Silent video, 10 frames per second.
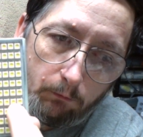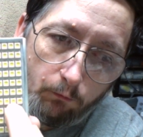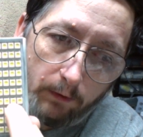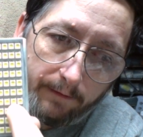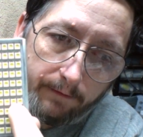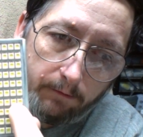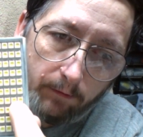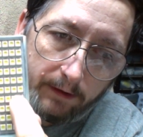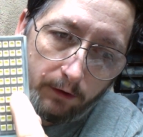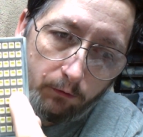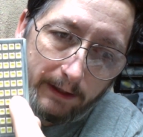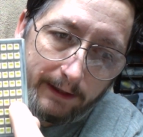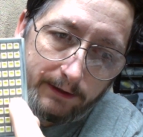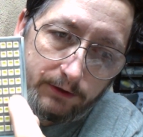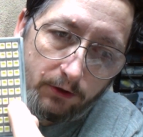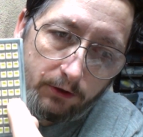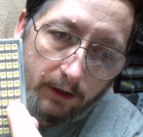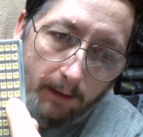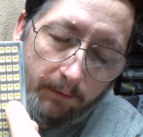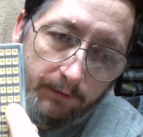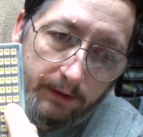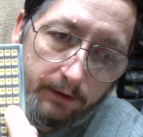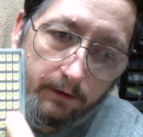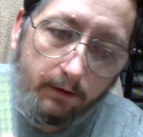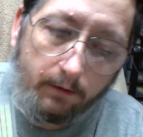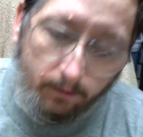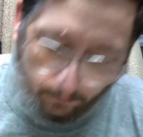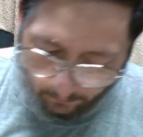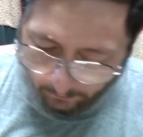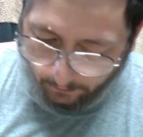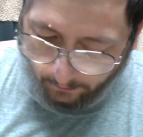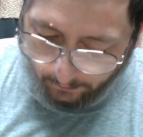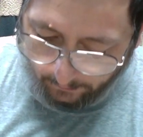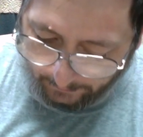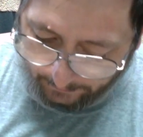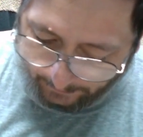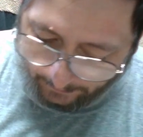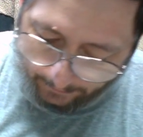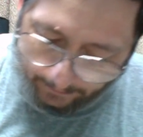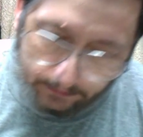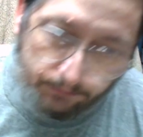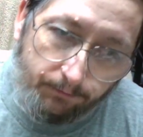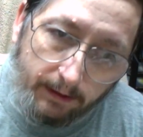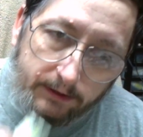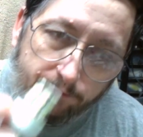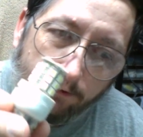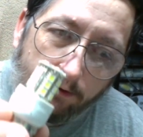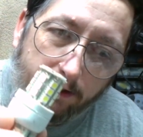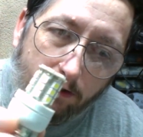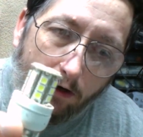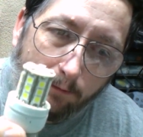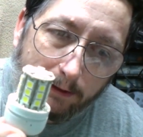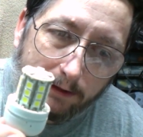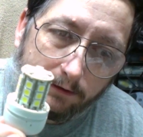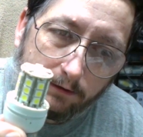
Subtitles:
with no lens on top of it, like that. And it's very common